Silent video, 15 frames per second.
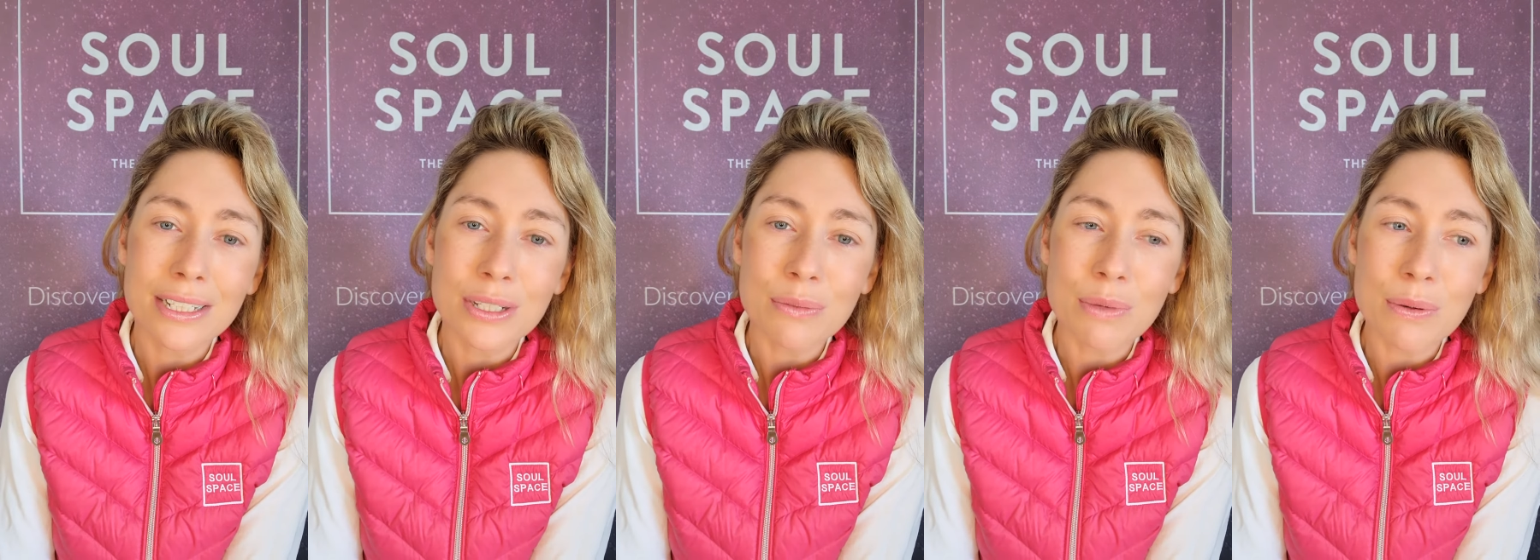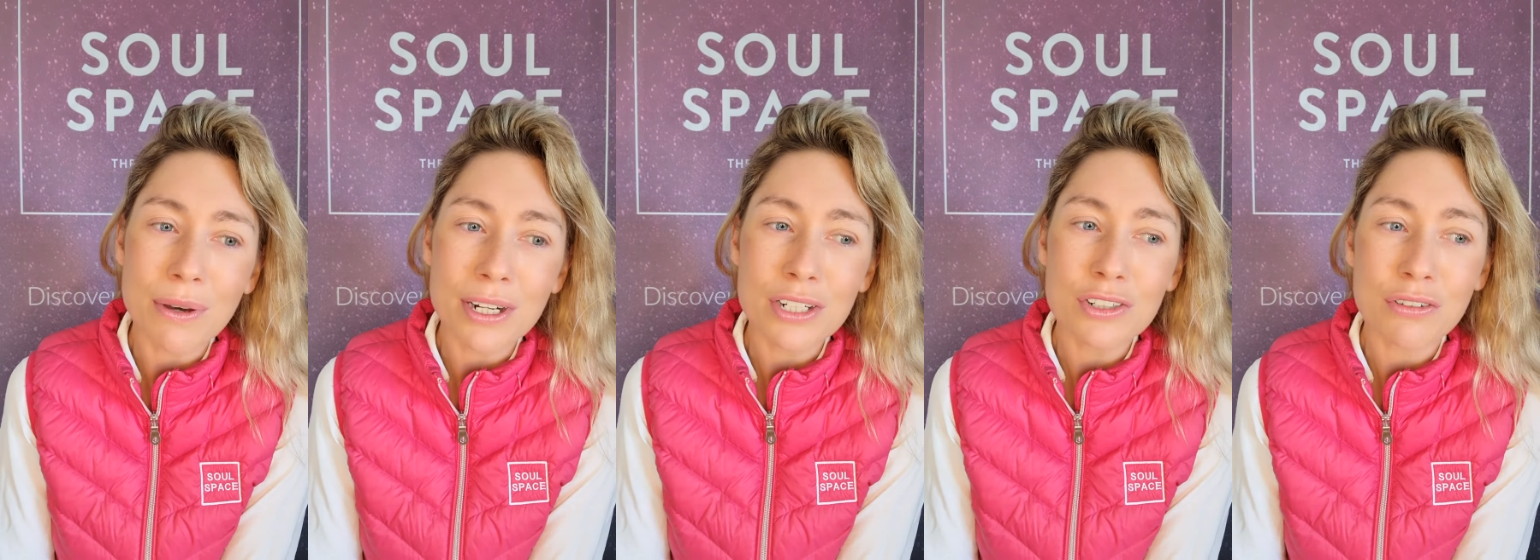We
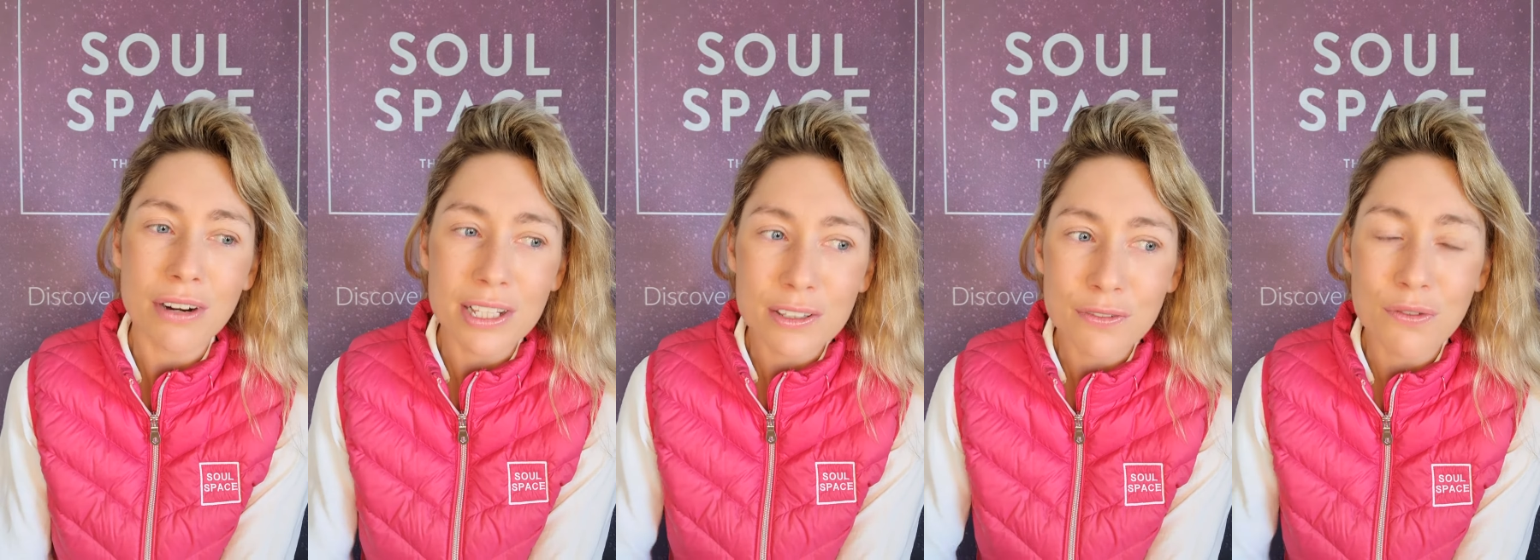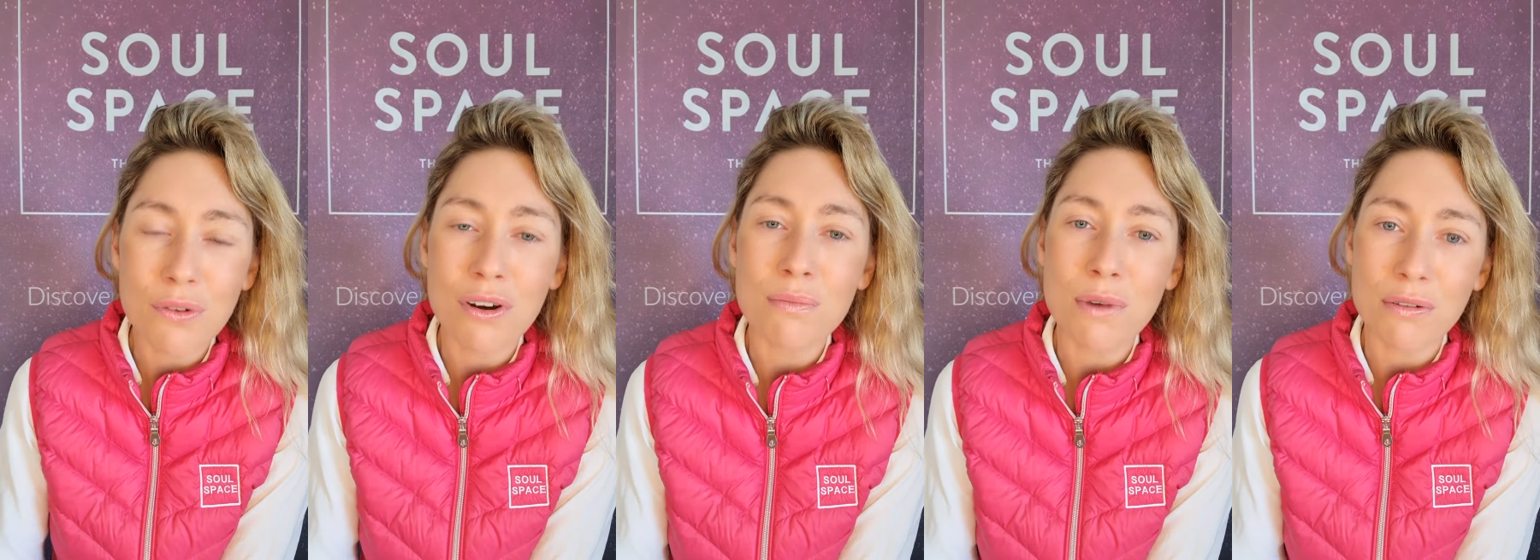want to
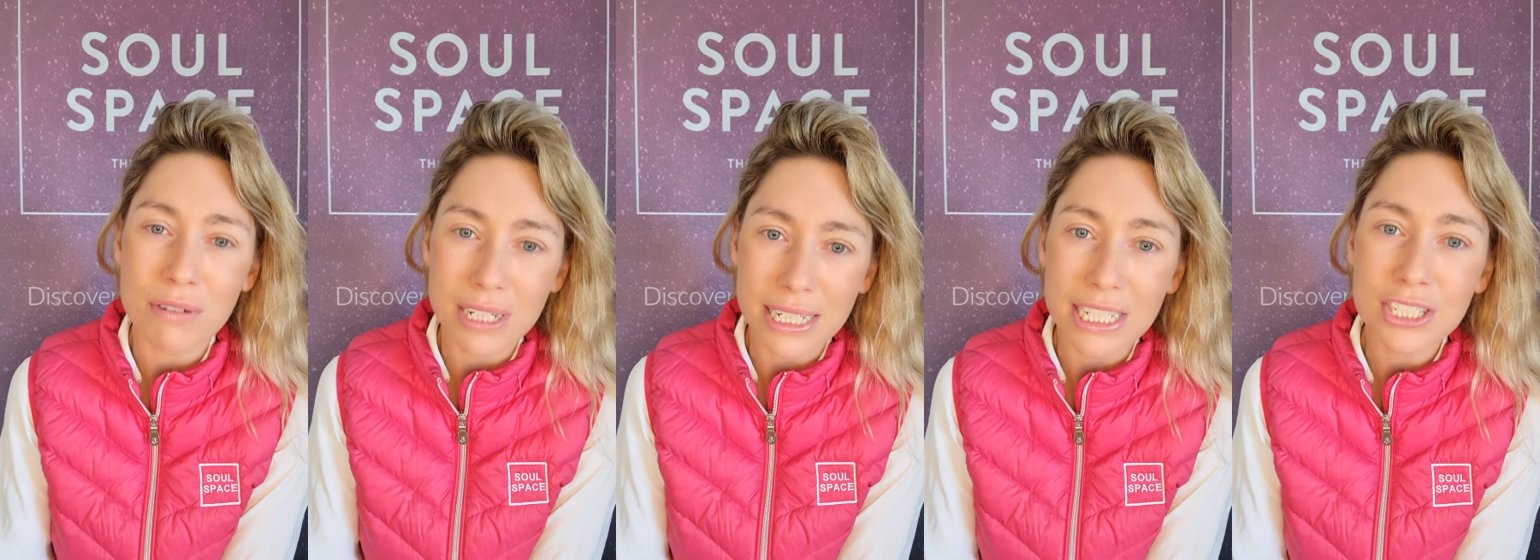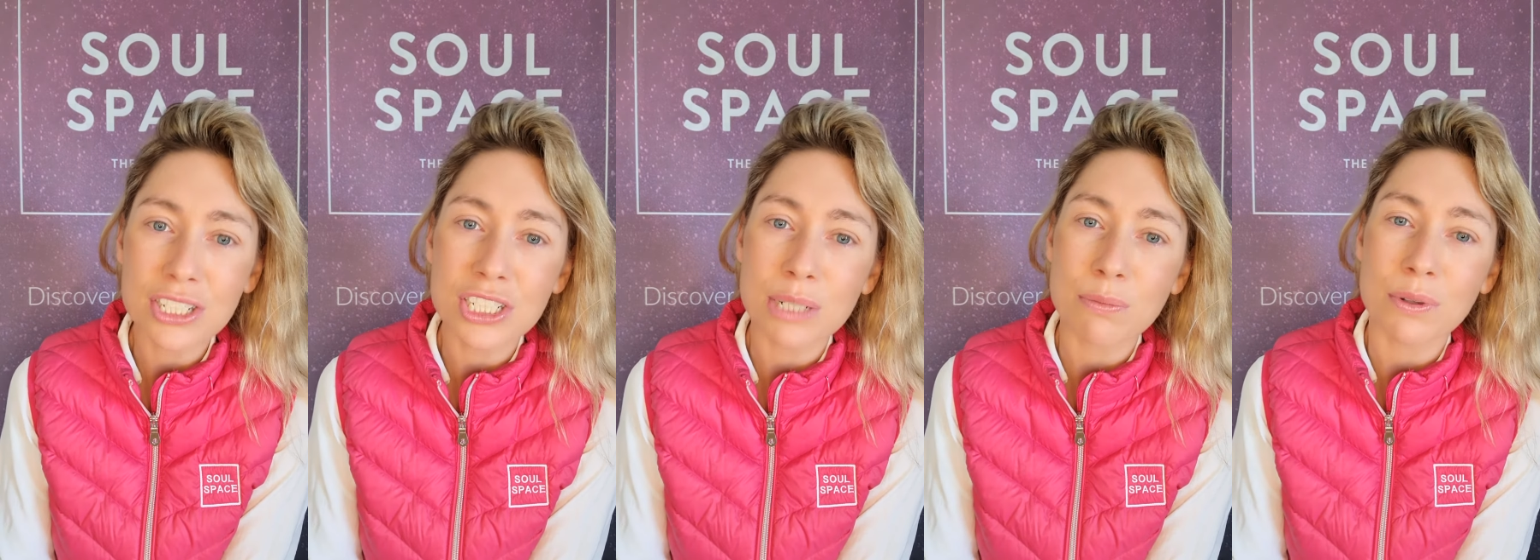transform our
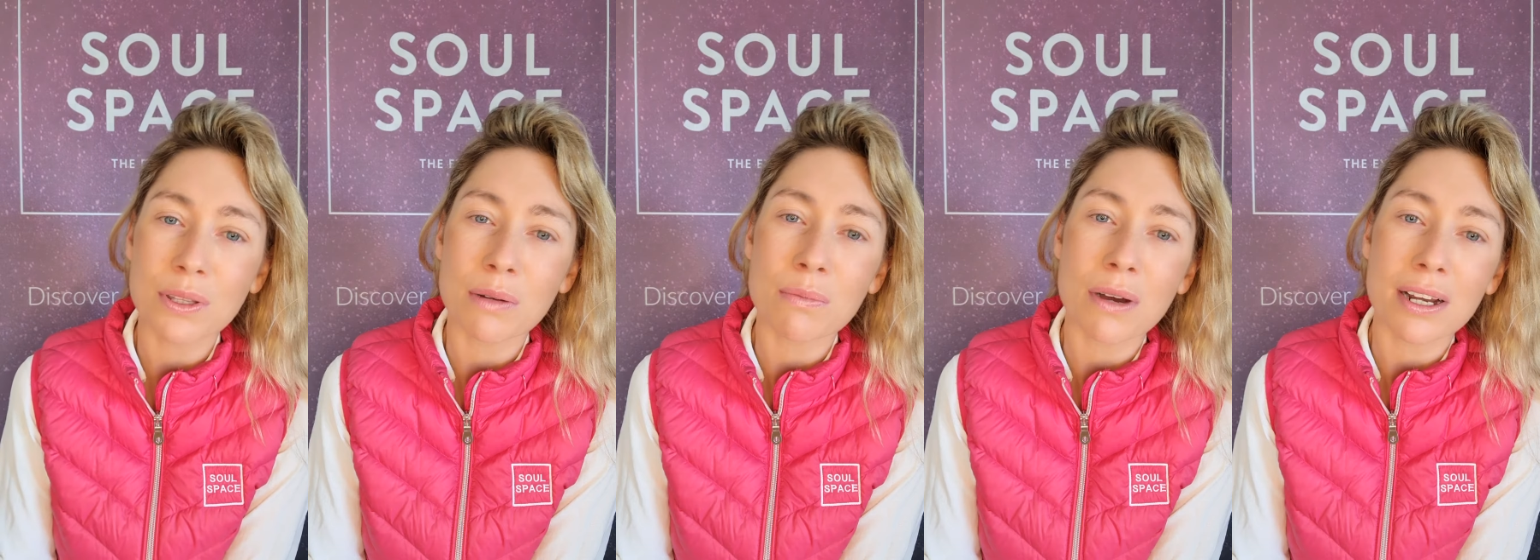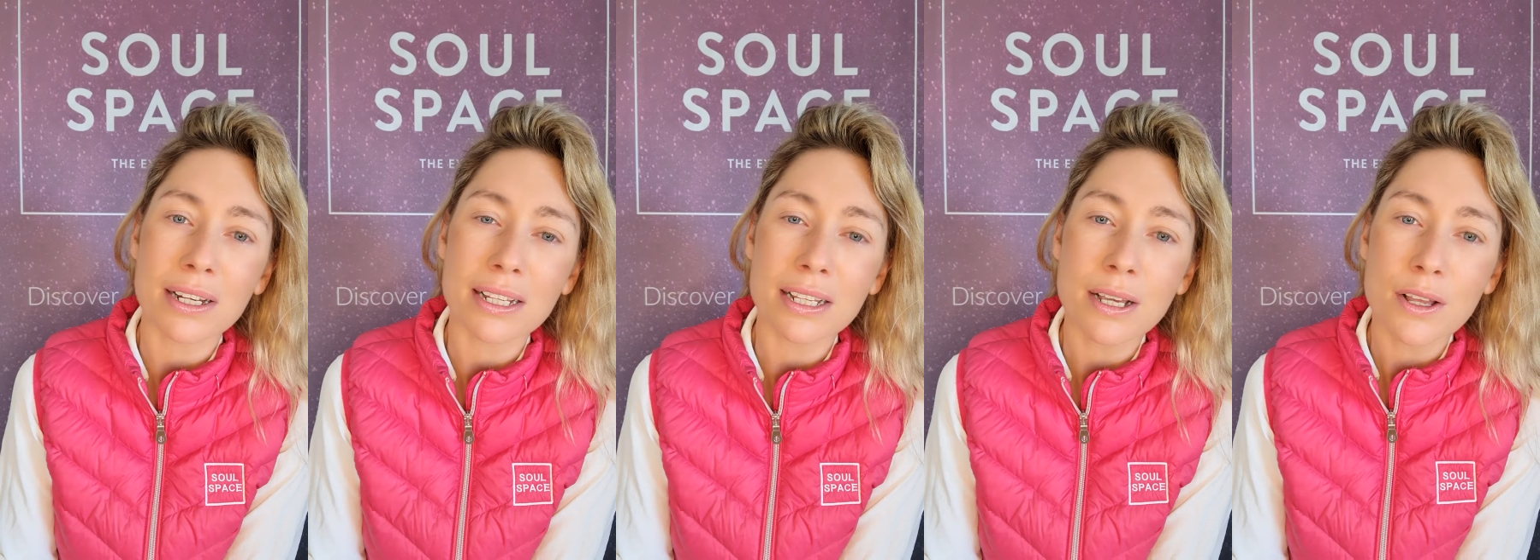relationship with our
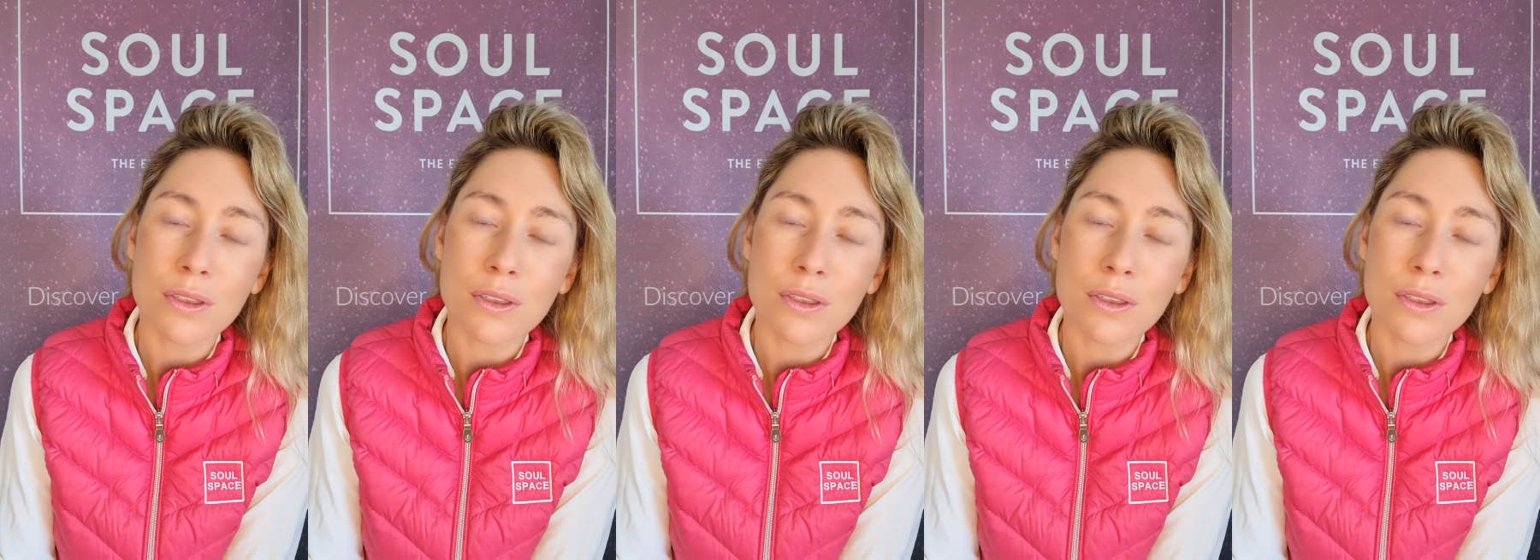body